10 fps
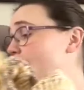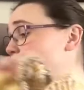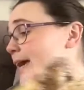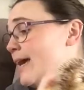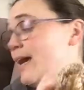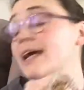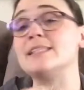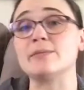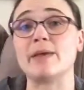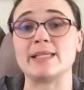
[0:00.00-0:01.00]

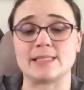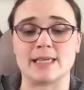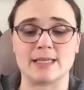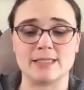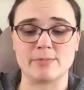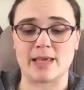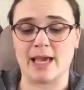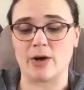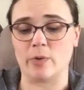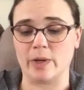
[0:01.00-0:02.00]
It's amazing to me
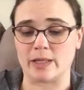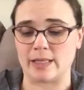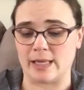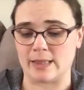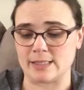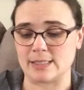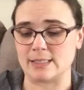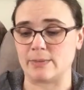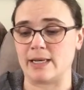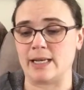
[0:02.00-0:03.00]
how quickly this
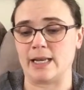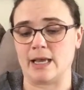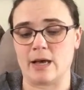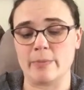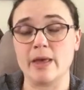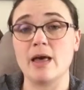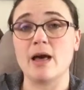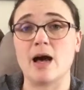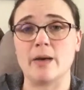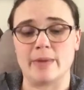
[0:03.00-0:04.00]
has been knitting up.
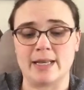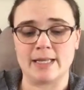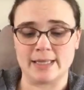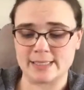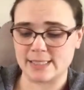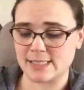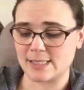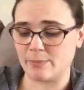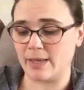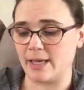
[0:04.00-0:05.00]
This is
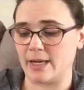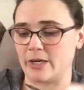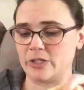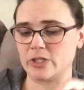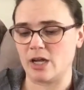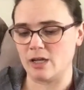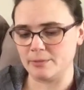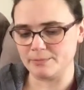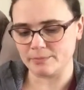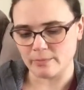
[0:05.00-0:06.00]
the Pierre
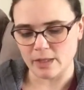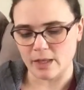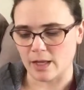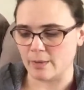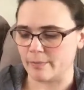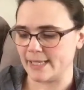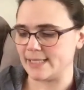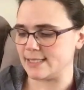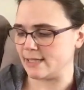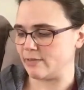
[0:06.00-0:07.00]
shawl by
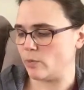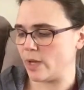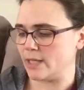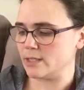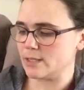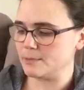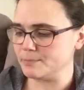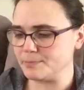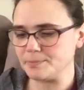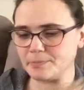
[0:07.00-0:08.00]
Stephen West.
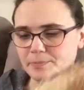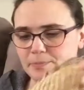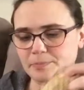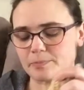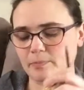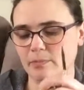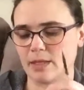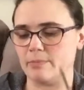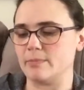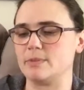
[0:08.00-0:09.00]

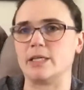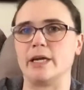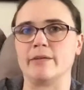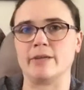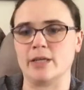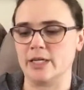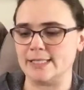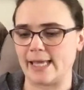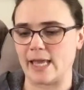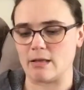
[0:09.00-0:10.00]
Sorry, I'm going to
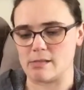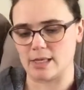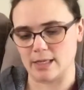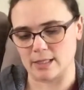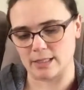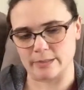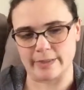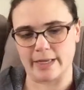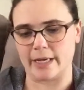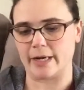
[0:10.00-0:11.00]
untangle it a little
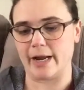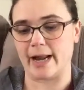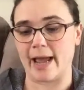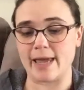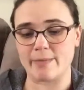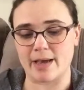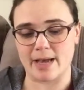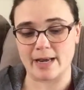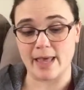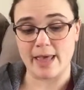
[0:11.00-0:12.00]
bit here. And I am
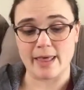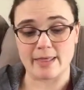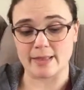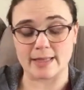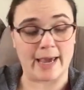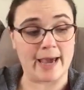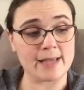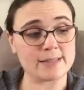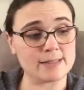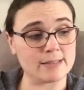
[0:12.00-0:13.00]
on the
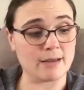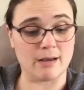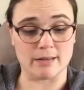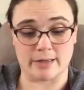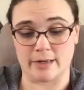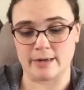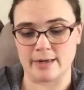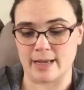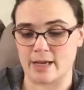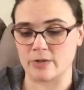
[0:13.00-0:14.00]
last color
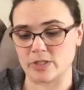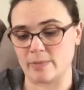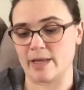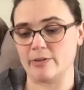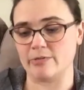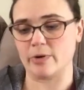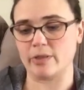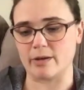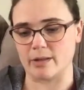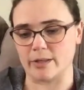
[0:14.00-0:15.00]
now, so I'm on the
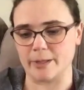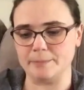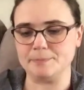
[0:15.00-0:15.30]
4th color.